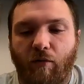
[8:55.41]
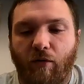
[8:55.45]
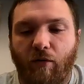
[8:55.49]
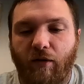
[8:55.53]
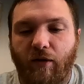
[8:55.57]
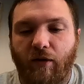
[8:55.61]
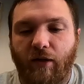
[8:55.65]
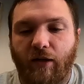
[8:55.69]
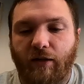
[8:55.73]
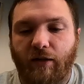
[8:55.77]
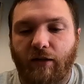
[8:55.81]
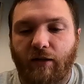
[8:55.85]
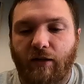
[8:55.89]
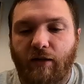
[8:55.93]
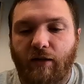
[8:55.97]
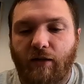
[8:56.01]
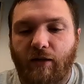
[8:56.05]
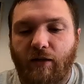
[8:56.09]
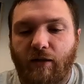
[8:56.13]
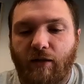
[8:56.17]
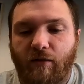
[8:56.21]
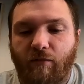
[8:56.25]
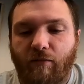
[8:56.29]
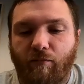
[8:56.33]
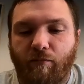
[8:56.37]
with it.
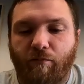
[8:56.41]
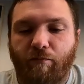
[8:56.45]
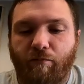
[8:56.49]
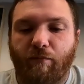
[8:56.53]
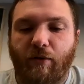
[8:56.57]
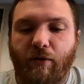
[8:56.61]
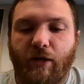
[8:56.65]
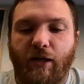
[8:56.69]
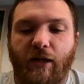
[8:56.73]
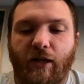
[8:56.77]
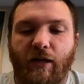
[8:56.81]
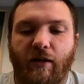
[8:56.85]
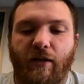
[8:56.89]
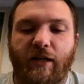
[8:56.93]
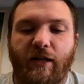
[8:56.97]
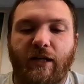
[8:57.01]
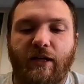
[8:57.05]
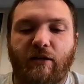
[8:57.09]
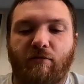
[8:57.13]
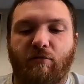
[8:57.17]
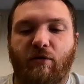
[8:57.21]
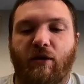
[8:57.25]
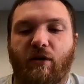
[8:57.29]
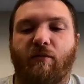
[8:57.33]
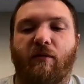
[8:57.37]
But these with